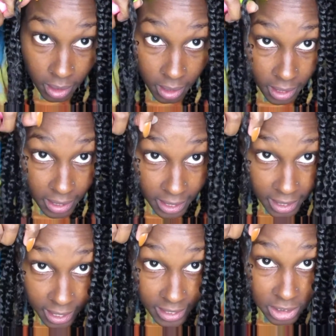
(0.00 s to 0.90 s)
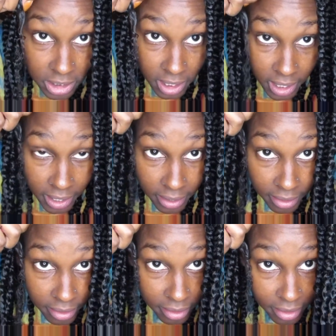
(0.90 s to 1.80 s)
and I catch the hair.
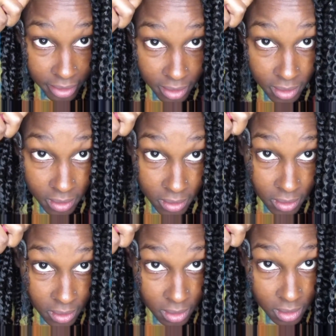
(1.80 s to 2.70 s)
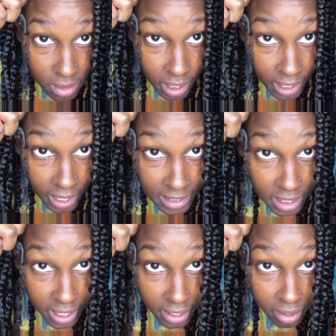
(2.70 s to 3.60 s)
I guide the
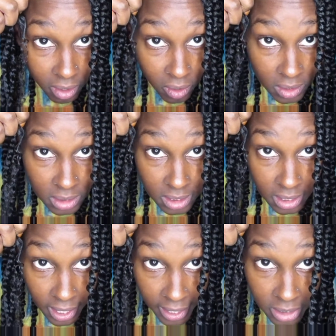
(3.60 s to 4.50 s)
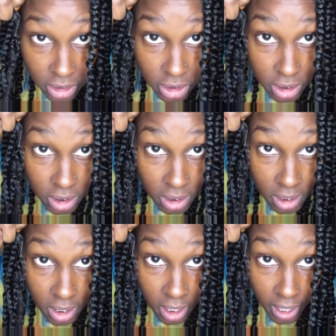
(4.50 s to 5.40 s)
hair onto the latch.
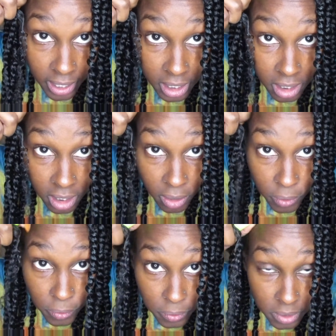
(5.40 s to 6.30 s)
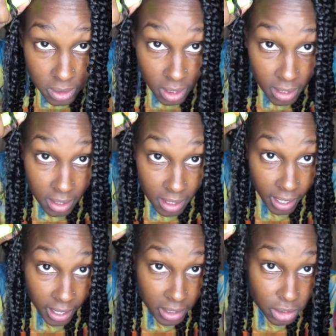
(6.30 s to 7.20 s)
I close the
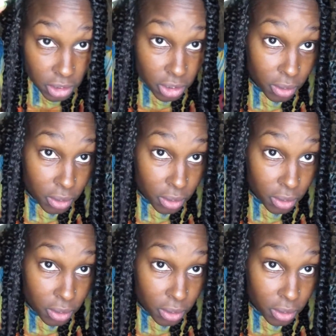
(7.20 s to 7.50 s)
latch,